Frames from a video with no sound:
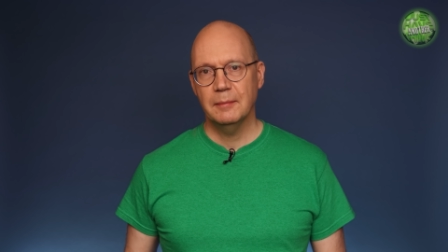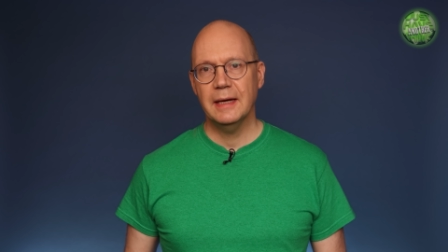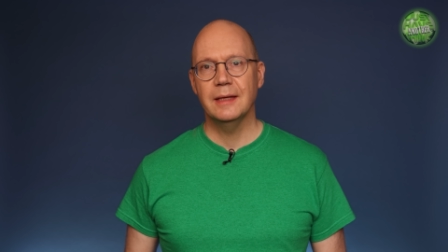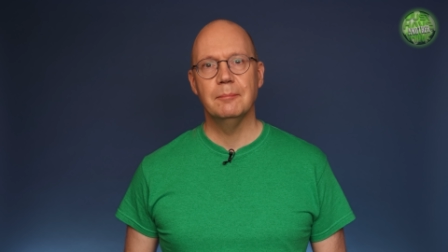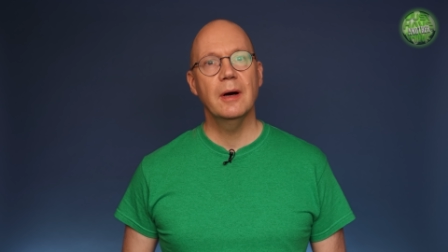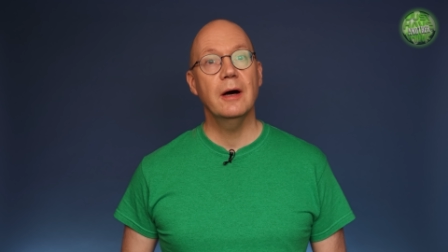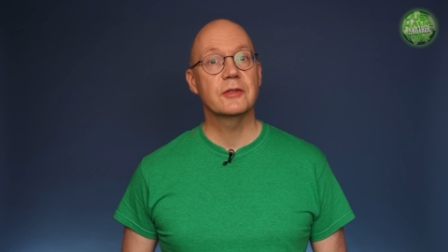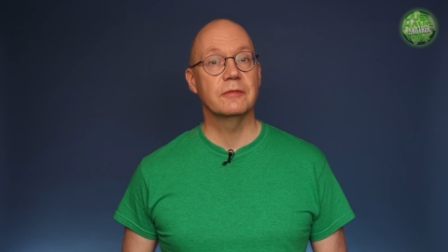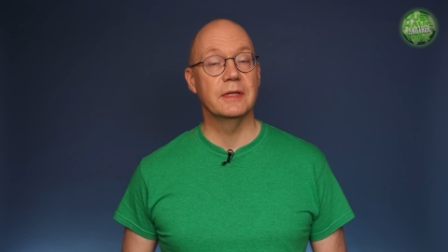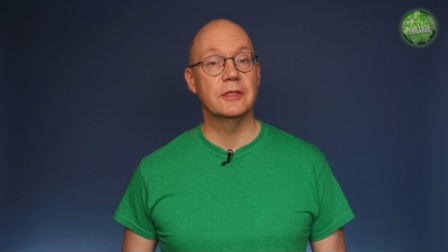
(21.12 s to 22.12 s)
Back in
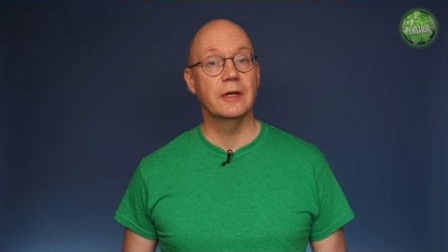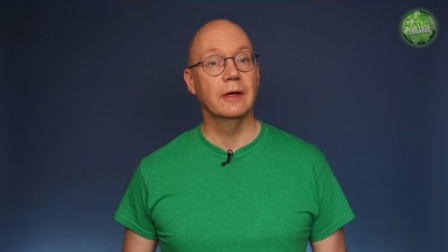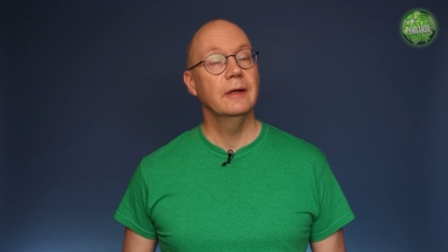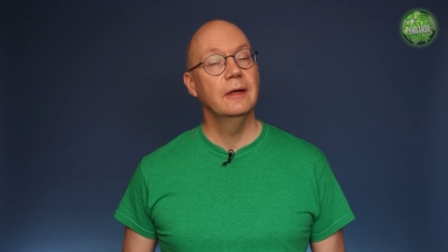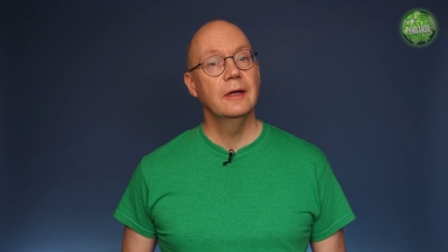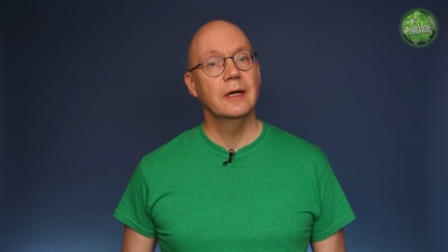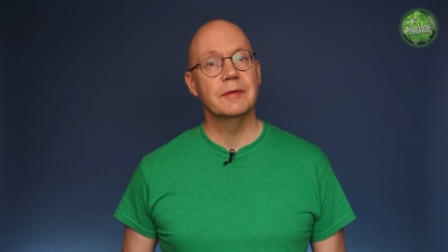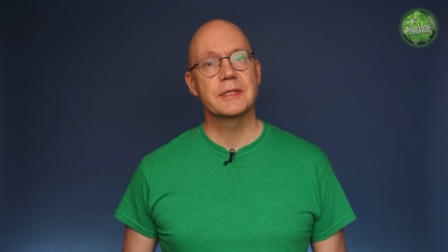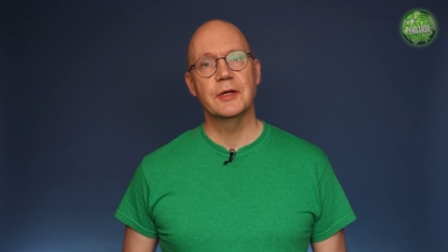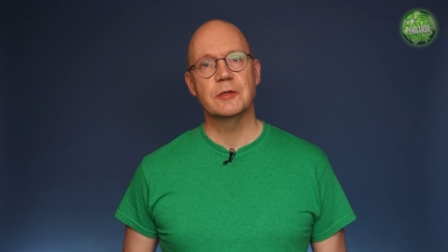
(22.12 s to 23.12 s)
March of this year,
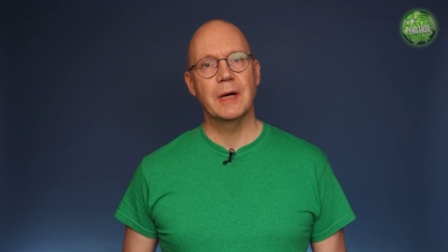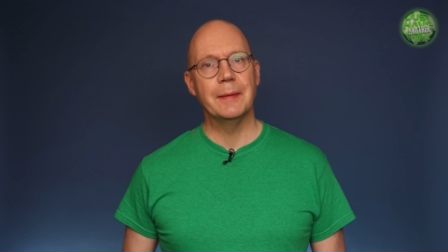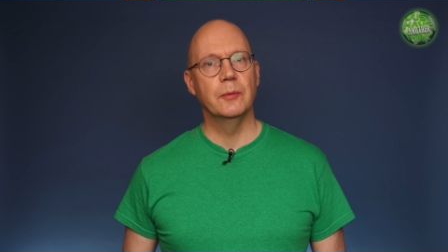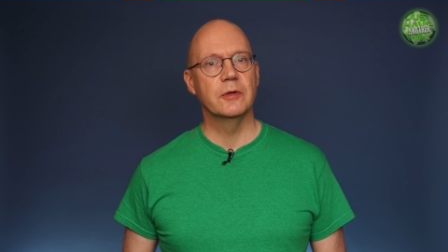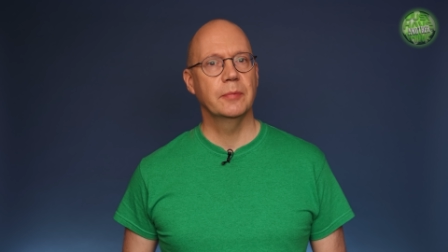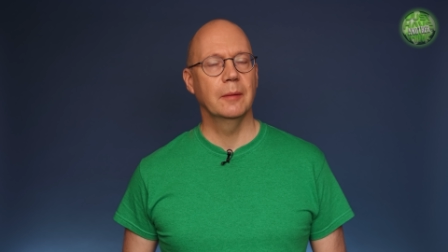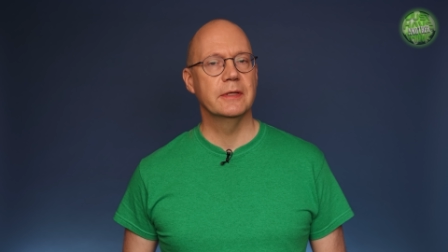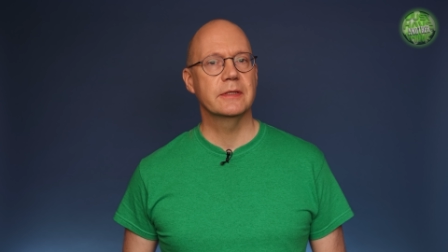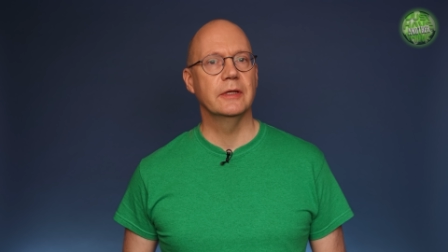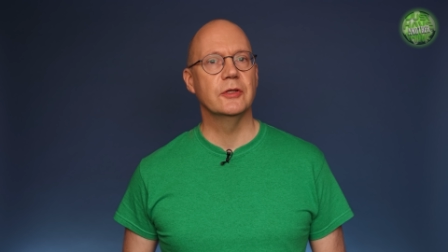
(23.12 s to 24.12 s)
a research paper was
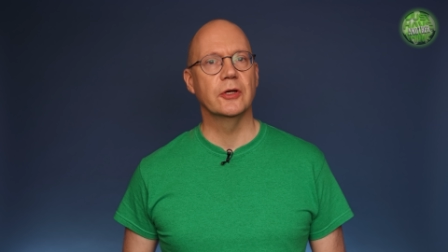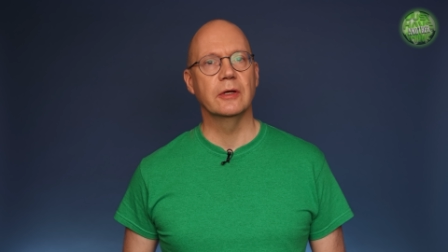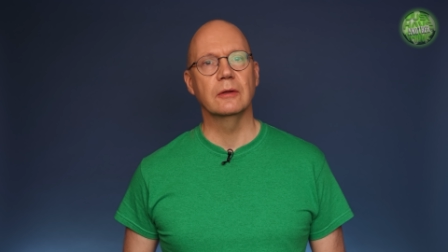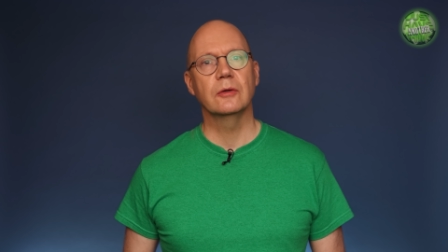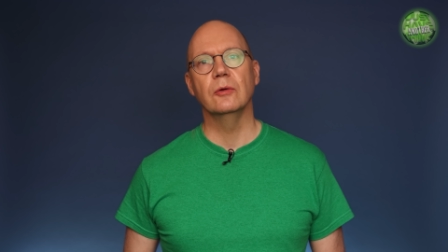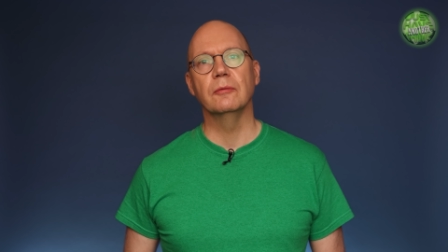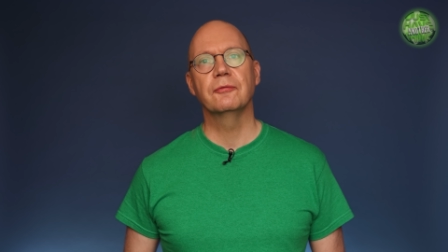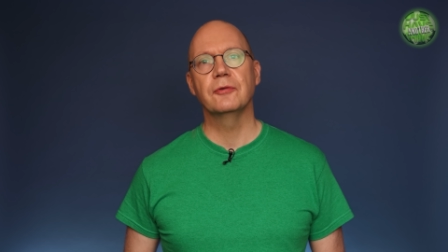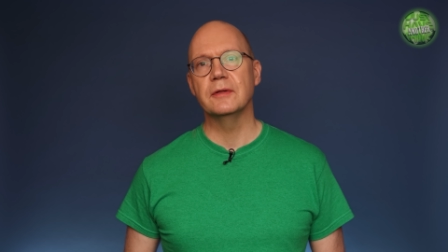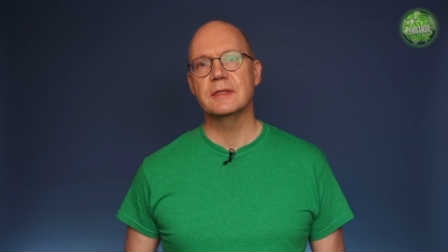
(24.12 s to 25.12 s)
published in a journal called
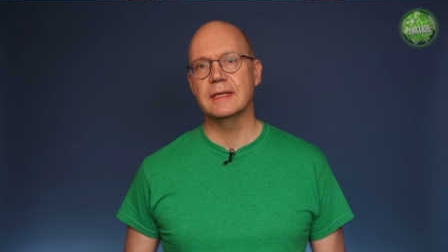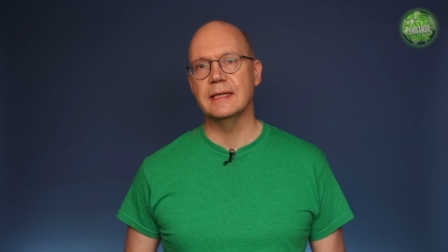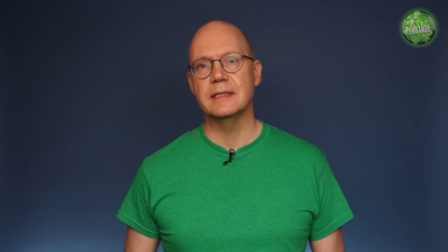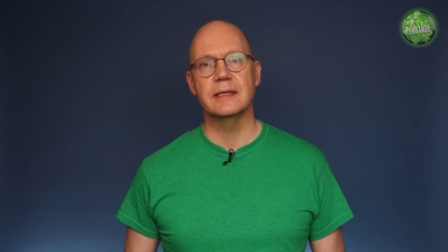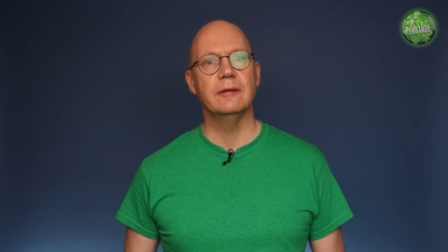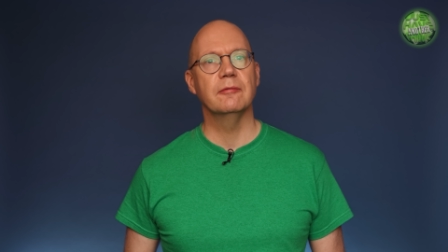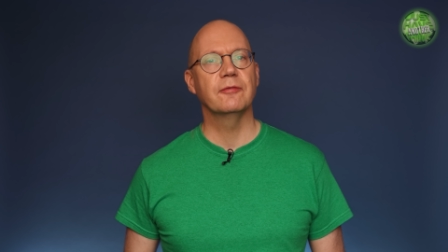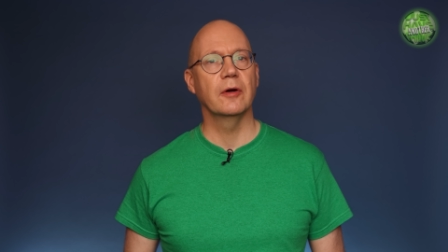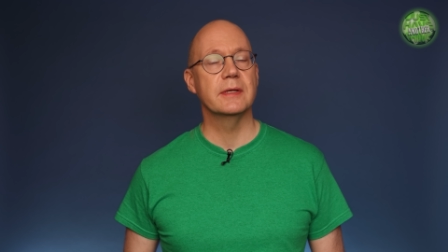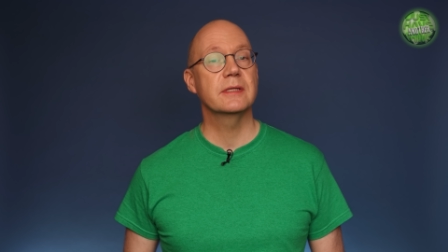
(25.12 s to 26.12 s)
Frontiers in
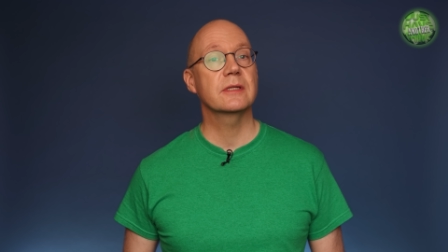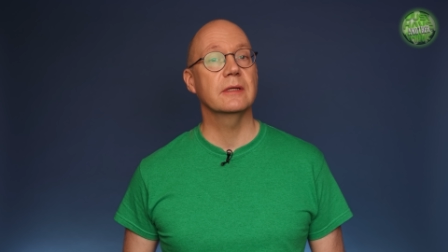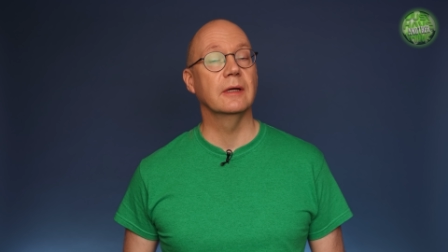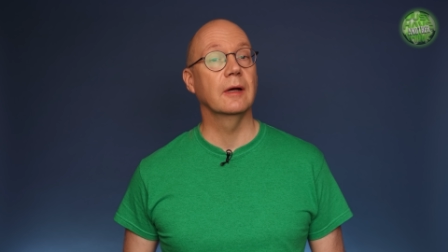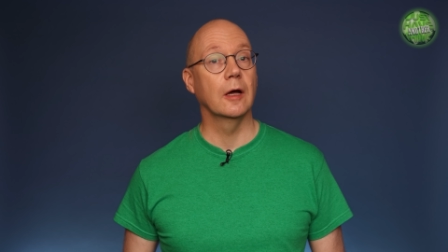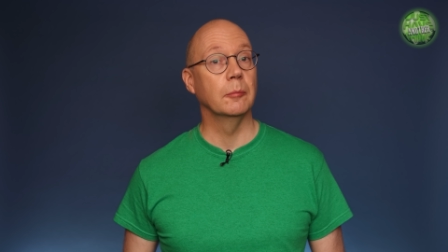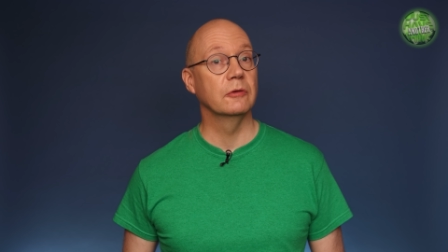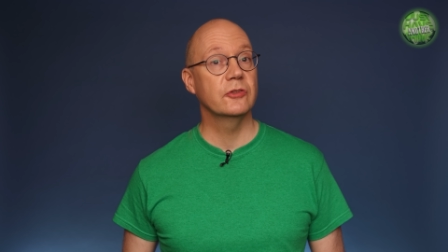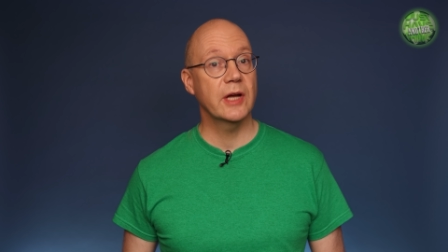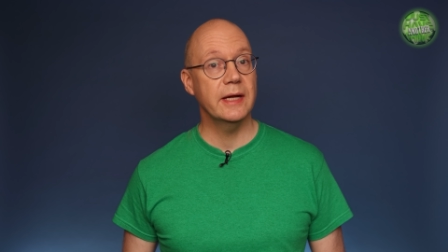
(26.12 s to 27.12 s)
Forests and
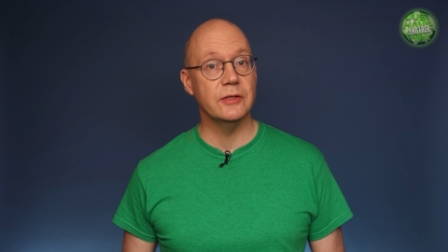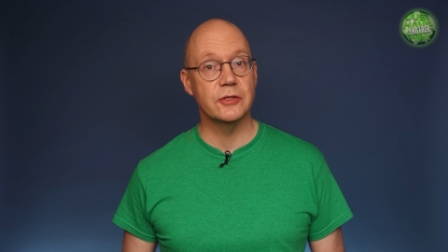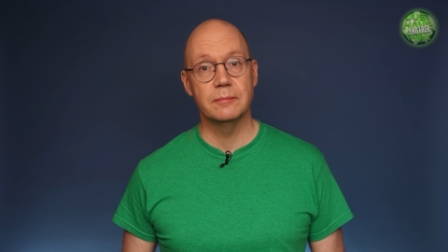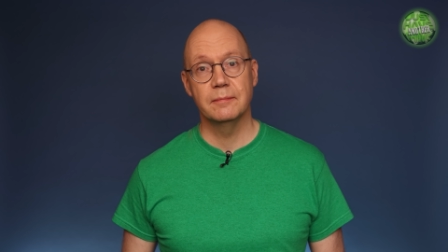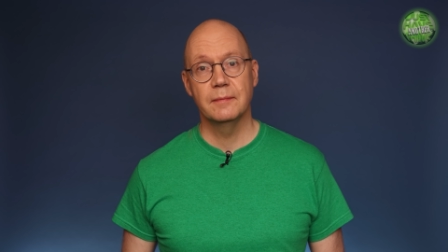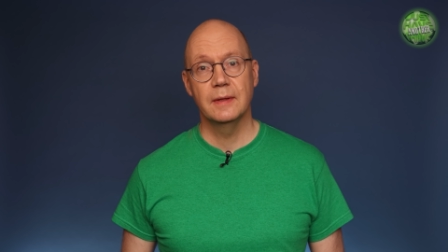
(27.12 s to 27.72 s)
Global Change.